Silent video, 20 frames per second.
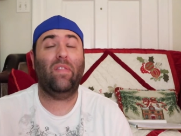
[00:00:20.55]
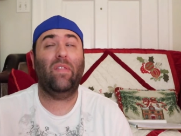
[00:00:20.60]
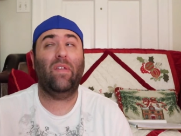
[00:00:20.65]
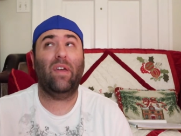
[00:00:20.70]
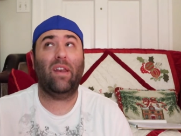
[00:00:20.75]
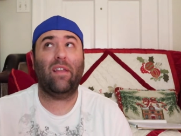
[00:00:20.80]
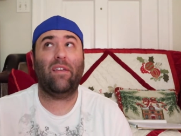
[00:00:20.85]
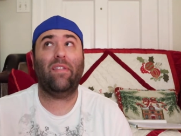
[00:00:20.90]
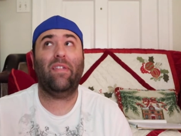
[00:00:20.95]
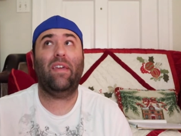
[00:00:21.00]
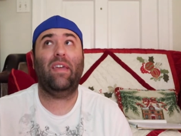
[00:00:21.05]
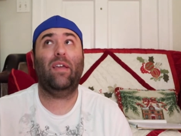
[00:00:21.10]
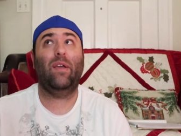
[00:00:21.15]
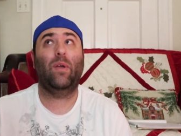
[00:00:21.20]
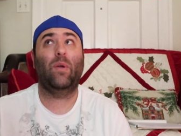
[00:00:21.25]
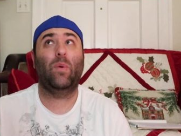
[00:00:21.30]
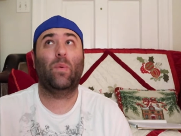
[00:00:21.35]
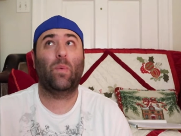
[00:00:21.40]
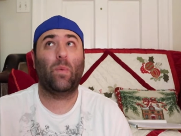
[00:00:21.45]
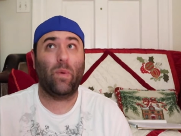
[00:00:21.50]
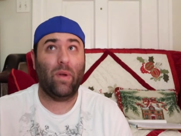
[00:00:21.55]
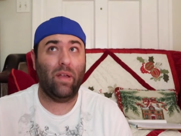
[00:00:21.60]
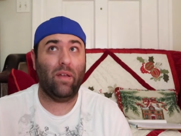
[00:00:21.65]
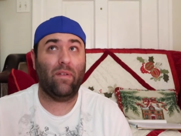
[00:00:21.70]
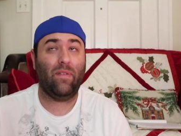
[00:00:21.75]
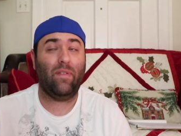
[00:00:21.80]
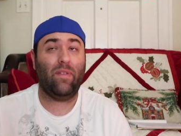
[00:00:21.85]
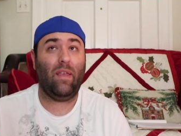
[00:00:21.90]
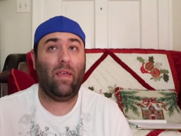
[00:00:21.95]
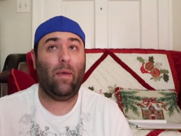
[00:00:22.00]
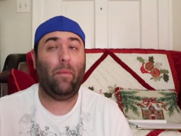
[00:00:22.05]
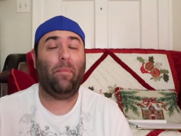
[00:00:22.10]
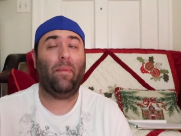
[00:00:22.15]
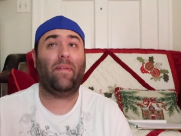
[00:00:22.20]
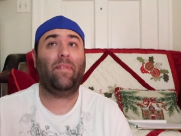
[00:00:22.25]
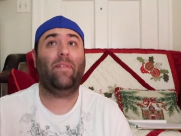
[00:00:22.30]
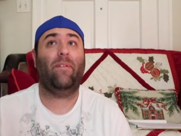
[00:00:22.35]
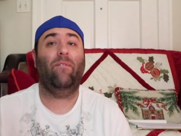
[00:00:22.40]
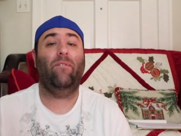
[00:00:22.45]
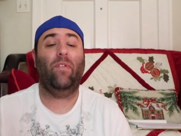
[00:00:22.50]
Literally grills him,
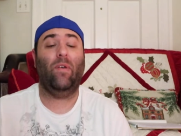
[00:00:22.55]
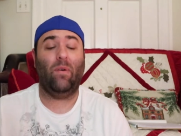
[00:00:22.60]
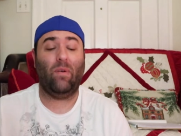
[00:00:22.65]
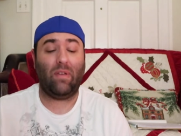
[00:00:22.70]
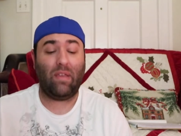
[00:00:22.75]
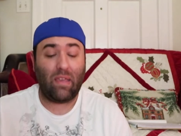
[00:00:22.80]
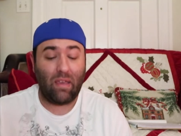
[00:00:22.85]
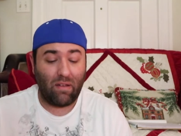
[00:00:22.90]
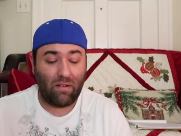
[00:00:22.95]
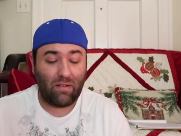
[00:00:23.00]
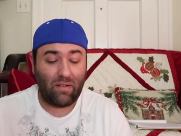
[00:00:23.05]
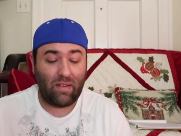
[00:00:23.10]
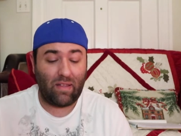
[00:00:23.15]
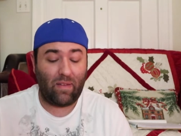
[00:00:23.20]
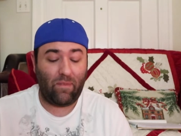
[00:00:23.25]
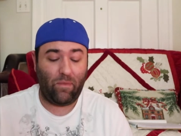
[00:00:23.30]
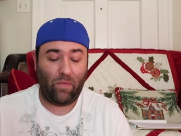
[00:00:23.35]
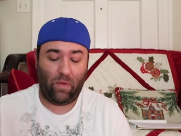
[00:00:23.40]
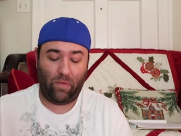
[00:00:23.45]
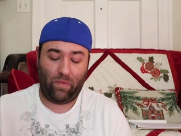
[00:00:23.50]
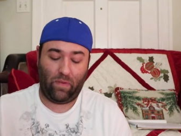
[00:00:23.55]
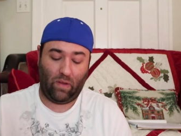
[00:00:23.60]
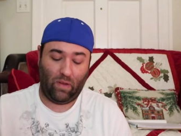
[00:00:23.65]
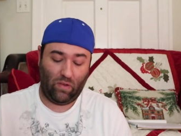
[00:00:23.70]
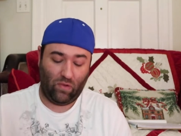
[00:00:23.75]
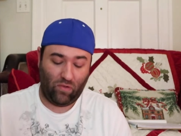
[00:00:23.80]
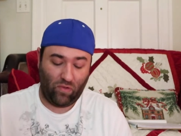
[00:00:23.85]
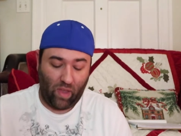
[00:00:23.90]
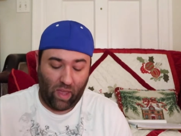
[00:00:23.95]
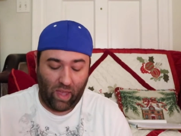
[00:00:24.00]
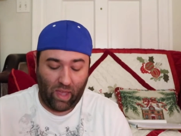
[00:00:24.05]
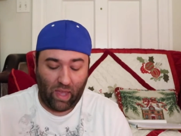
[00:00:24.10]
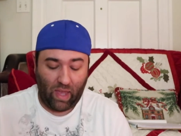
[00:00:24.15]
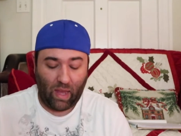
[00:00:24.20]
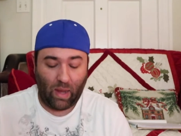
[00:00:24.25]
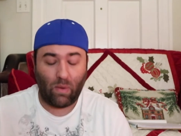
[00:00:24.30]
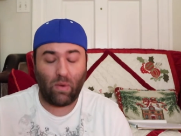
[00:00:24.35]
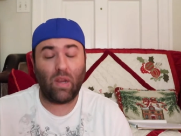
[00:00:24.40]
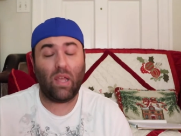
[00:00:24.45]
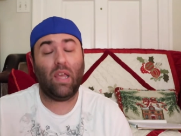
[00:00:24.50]
makes him feel guilty, feels
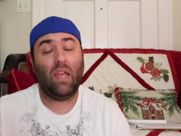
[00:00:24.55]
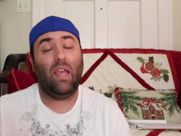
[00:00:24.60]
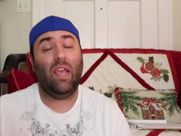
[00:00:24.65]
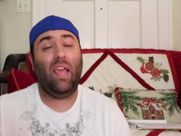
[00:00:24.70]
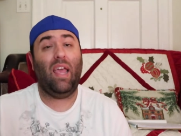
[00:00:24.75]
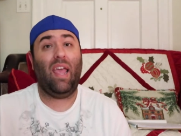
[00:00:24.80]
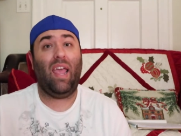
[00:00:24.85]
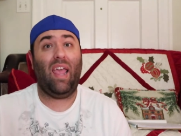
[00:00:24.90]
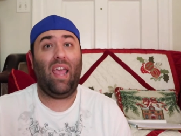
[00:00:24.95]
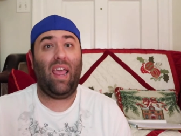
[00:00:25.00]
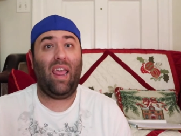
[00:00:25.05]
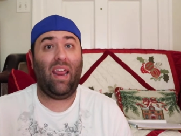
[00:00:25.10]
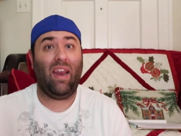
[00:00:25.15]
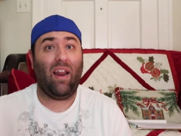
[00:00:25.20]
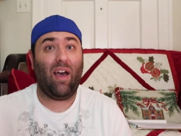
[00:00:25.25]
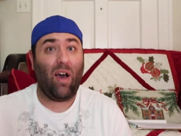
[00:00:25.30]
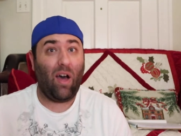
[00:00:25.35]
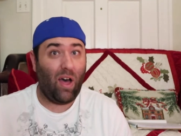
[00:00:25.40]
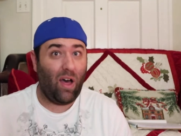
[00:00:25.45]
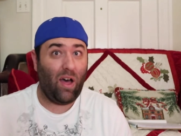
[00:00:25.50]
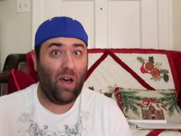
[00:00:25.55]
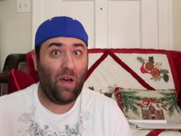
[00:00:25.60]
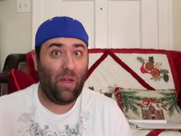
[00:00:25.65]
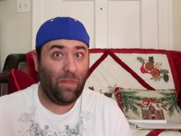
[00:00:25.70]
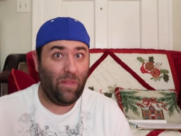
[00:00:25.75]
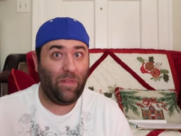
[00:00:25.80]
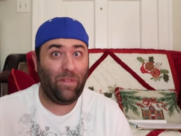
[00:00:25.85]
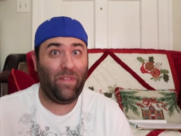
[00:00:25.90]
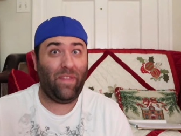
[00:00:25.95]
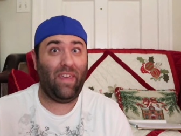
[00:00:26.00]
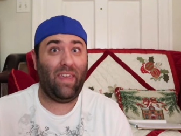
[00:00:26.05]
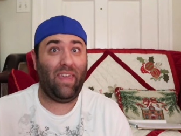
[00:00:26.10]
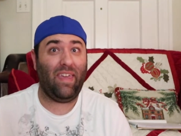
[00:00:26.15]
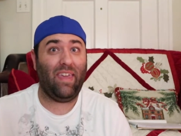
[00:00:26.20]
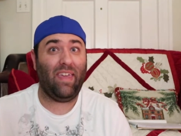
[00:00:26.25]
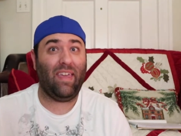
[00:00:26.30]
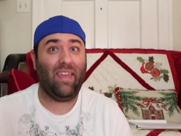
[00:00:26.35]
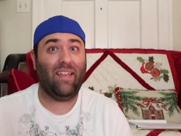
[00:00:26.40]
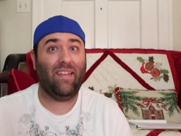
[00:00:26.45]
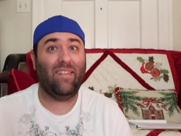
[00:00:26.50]
ashamed, and all the
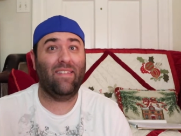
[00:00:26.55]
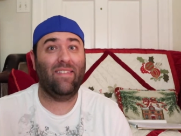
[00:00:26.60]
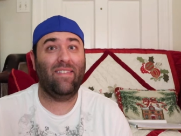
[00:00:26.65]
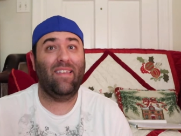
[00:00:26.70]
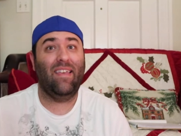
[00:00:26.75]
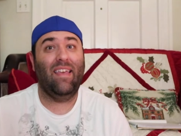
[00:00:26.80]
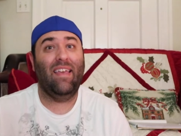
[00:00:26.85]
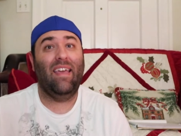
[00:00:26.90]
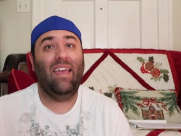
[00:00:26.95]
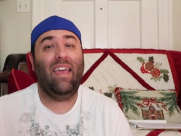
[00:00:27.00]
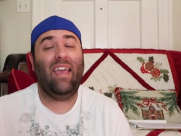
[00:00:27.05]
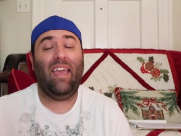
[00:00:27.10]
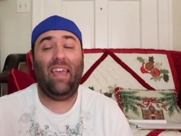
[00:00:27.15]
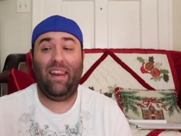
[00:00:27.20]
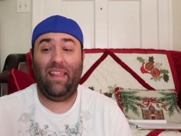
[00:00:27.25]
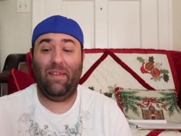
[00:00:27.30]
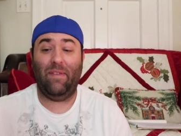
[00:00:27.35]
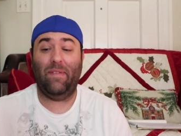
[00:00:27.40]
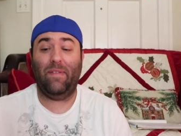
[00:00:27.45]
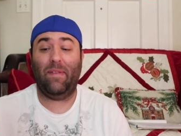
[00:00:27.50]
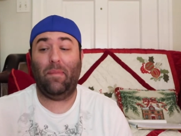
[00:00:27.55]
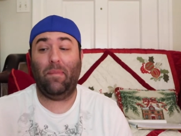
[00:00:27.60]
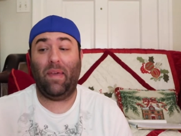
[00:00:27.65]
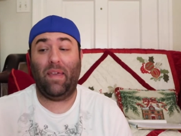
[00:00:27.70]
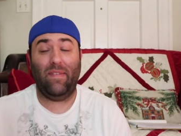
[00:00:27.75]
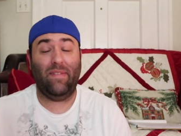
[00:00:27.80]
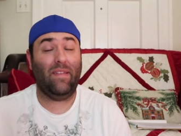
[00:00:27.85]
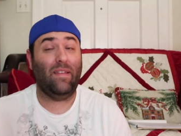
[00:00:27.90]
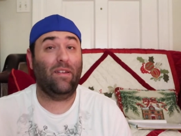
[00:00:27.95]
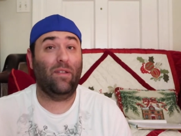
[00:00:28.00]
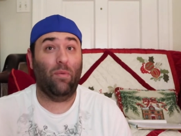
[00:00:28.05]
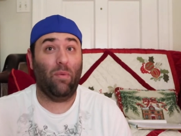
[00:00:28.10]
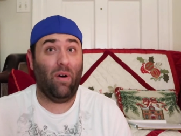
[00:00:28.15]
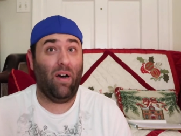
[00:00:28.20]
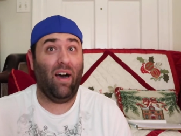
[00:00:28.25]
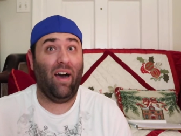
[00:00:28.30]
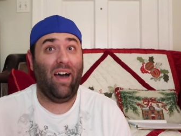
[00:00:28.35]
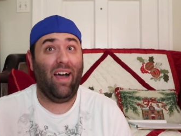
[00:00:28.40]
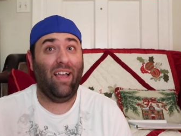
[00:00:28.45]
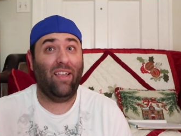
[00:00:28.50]
things. And it's amazing to
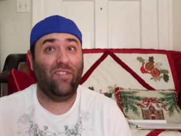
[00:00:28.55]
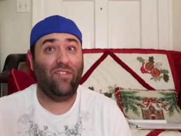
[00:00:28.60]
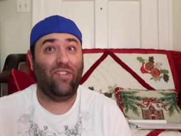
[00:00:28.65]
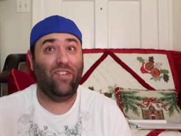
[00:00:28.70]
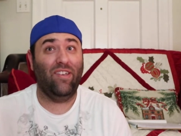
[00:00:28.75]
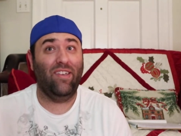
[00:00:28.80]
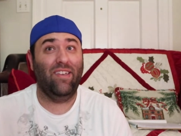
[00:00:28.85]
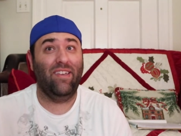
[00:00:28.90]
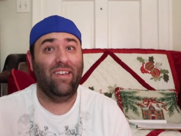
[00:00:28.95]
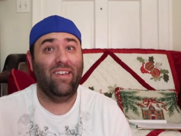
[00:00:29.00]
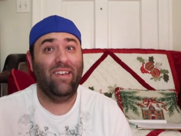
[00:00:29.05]
watch.